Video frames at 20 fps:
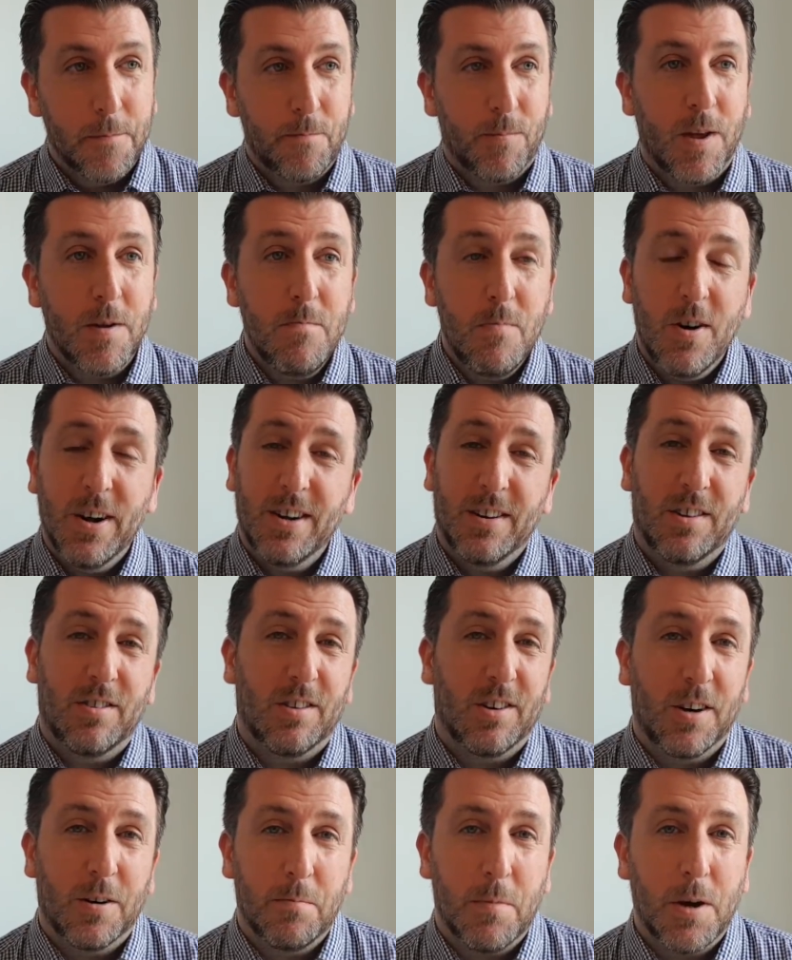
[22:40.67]
they might
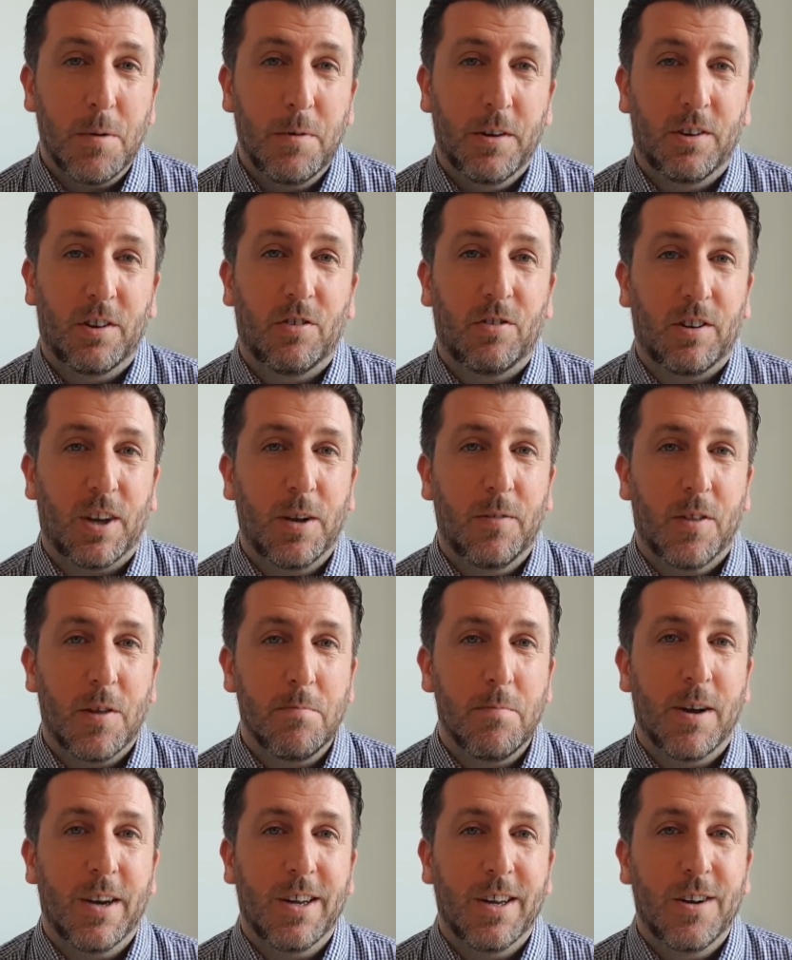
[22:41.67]
decide maybe to save their
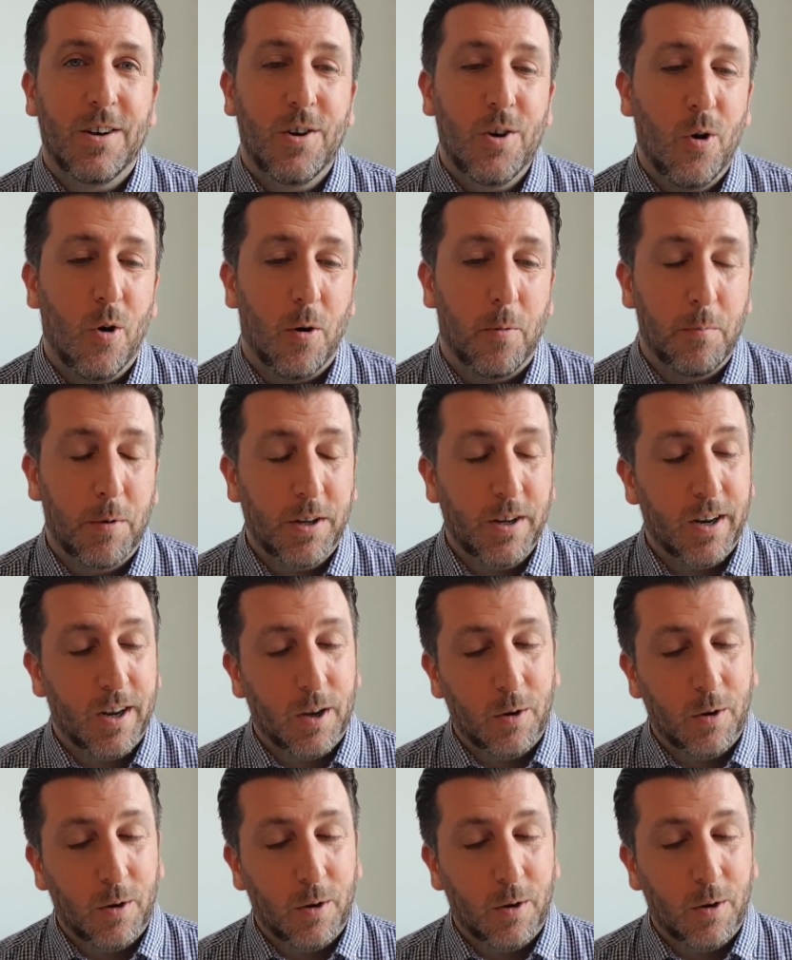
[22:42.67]
money and not. But,